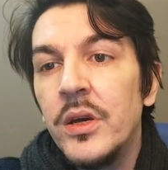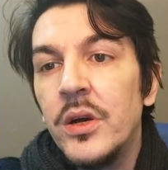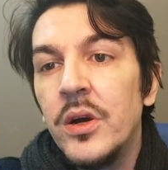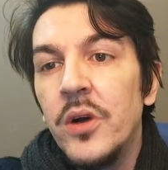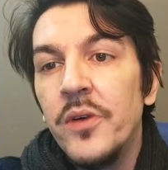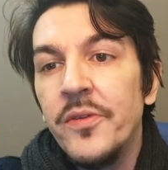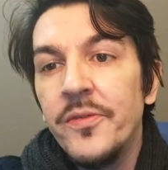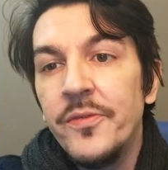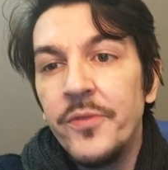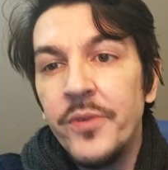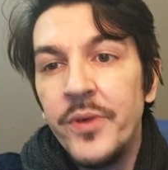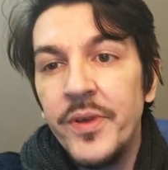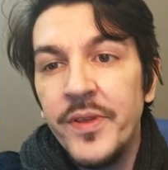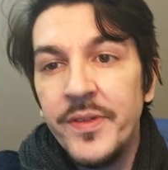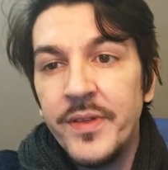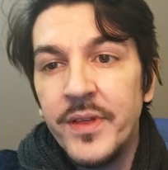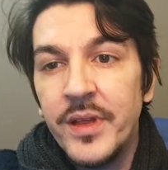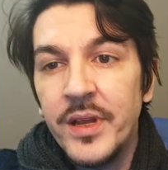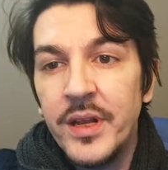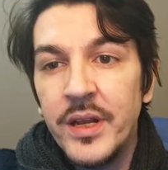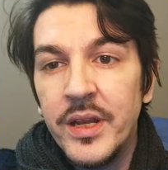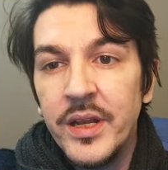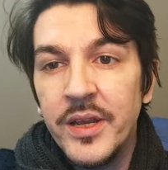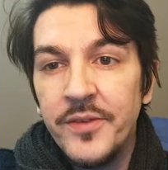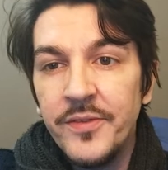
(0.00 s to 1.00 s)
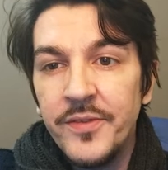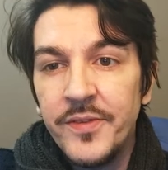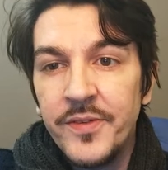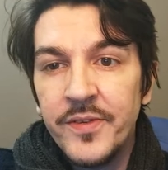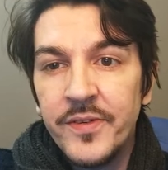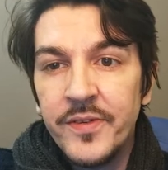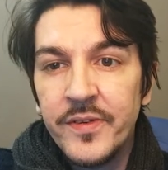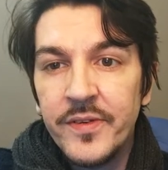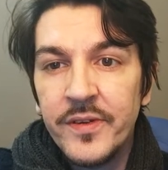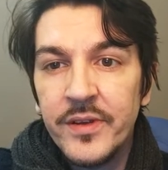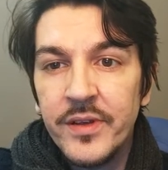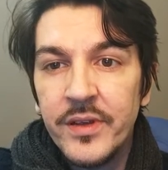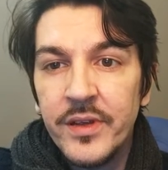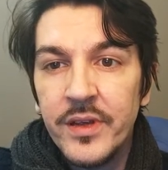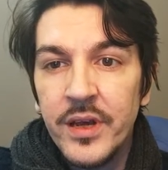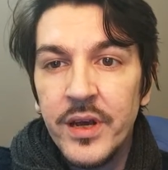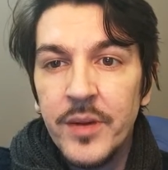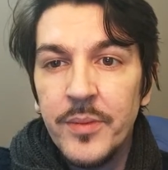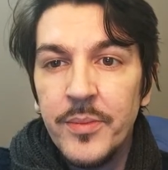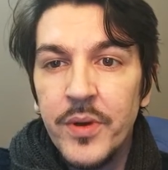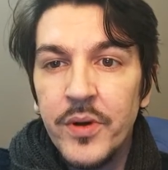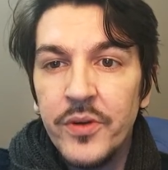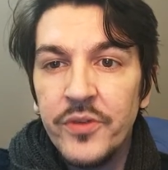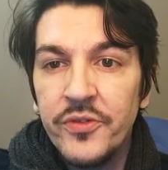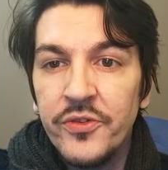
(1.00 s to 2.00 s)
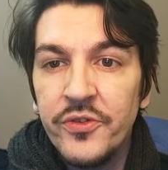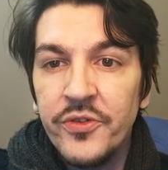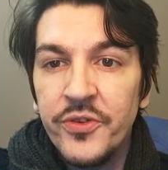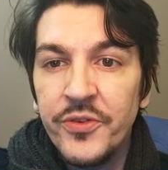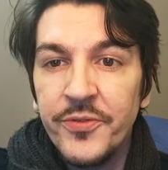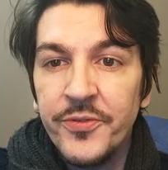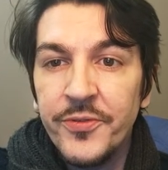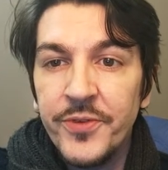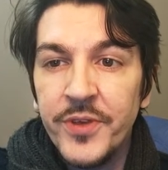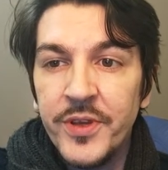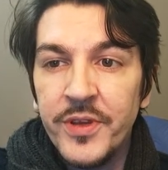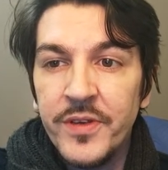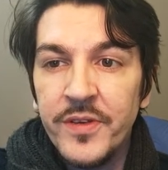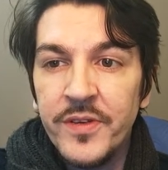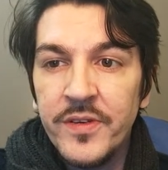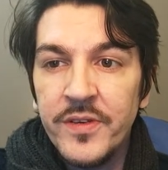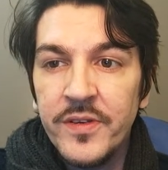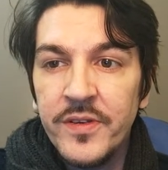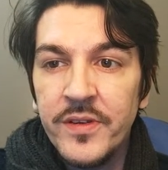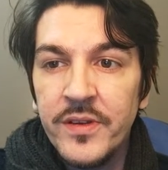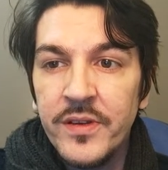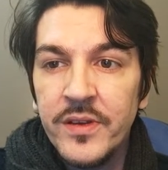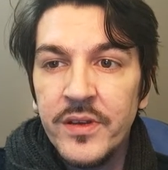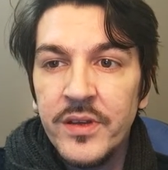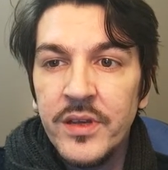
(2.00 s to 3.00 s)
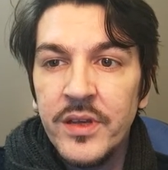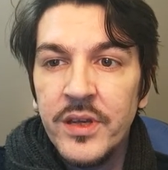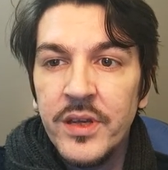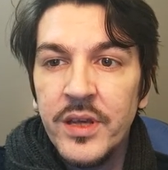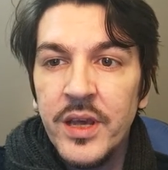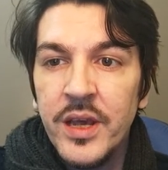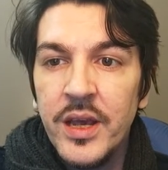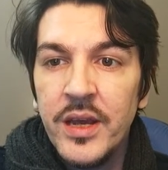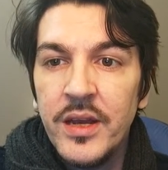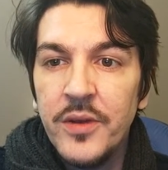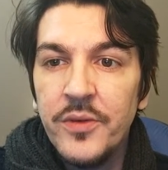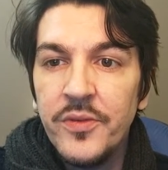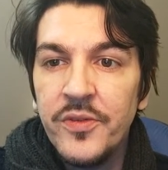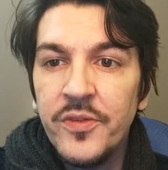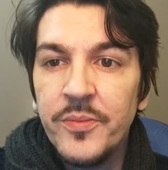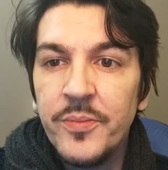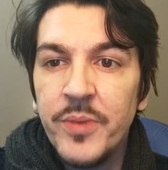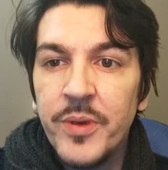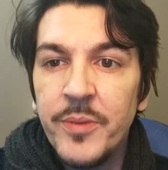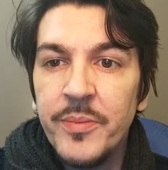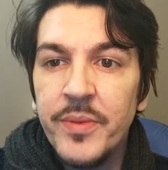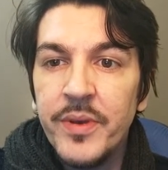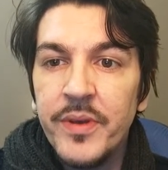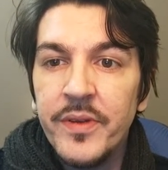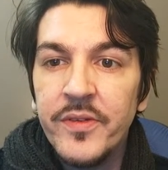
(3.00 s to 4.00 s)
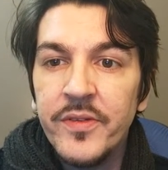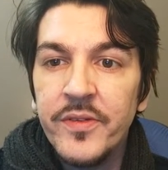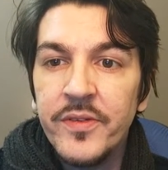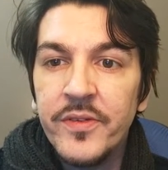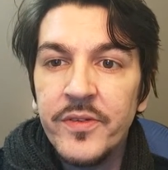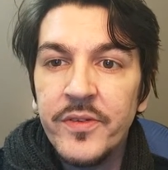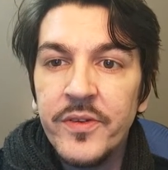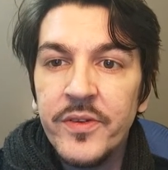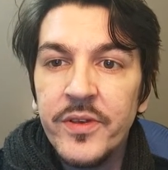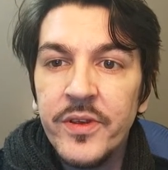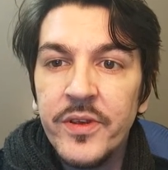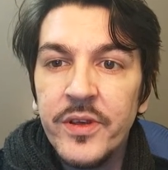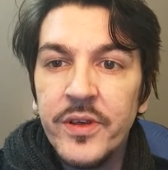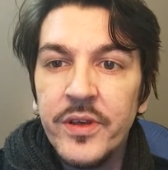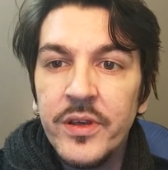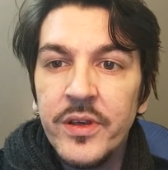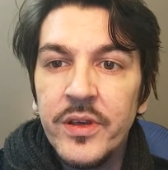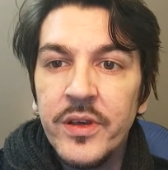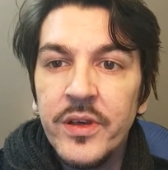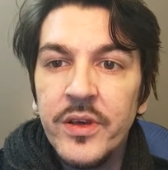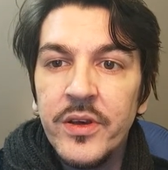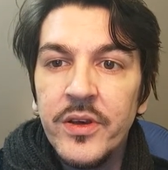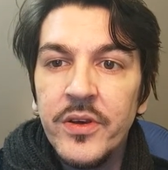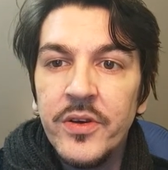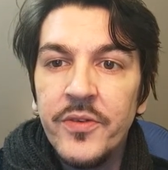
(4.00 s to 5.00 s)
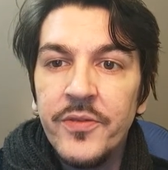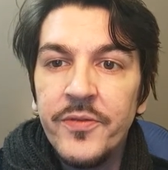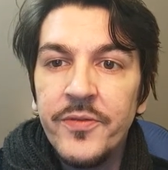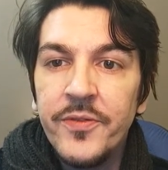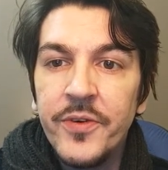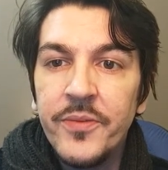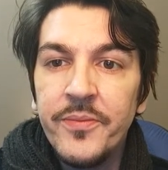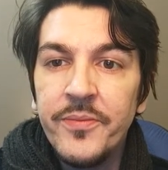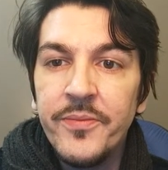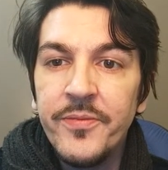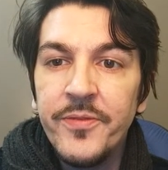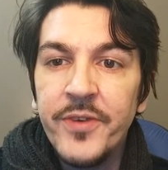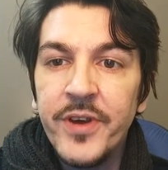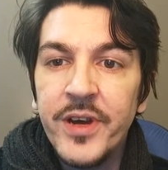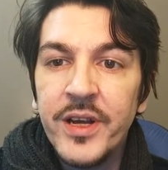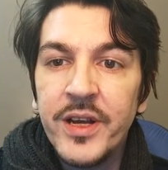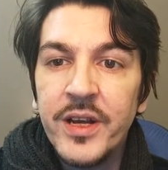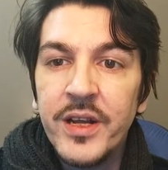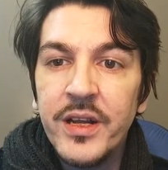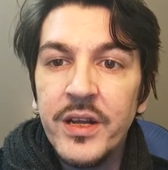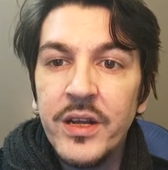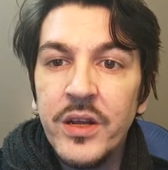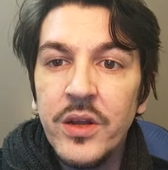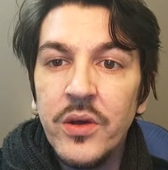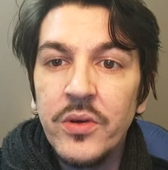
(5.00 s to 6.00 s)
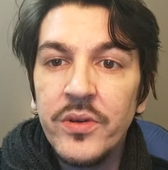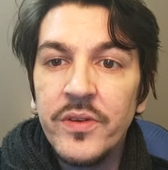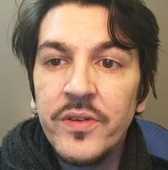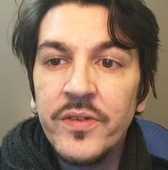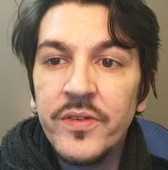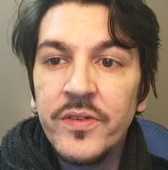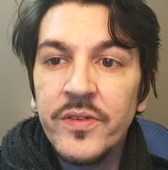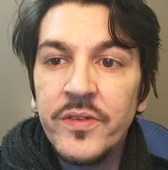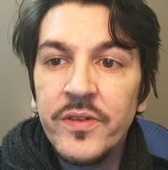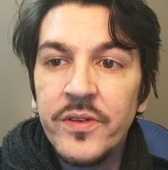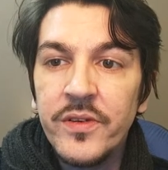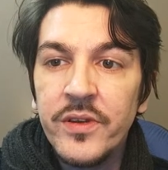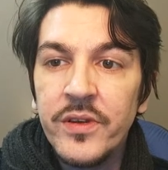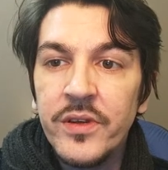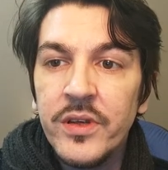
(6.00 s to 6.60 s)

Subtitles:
of wither leaves about your feet, and newspapers from vacant lots.